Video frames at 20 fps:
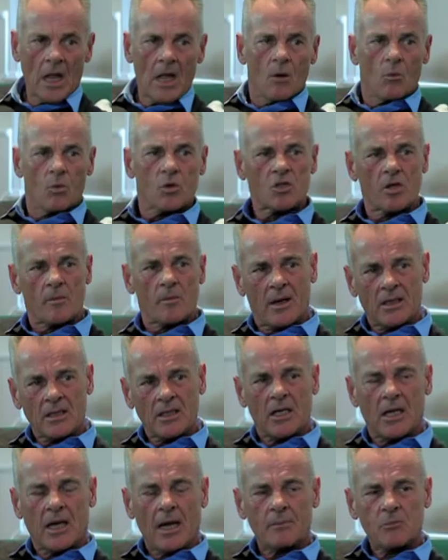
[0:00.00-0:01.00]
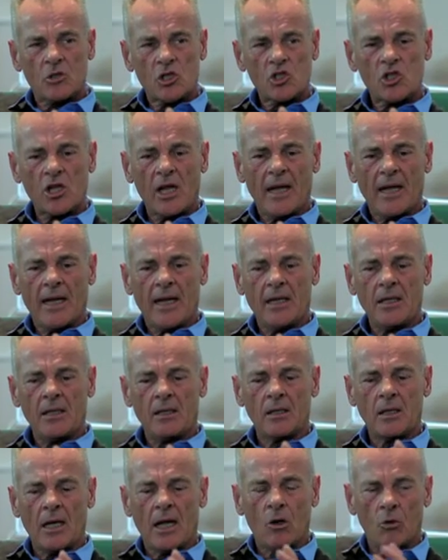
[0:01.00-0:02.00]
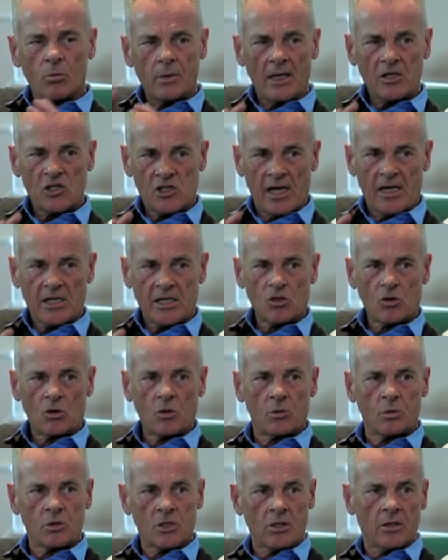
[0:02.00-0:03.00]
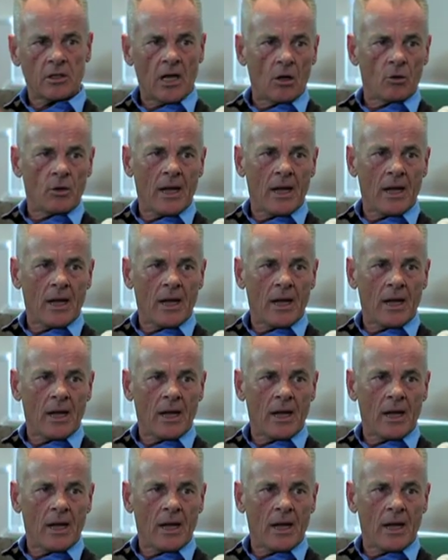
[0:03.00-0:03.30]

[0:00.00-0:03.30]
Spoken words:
Was the Monday Club just in Elm Guest House, or was it known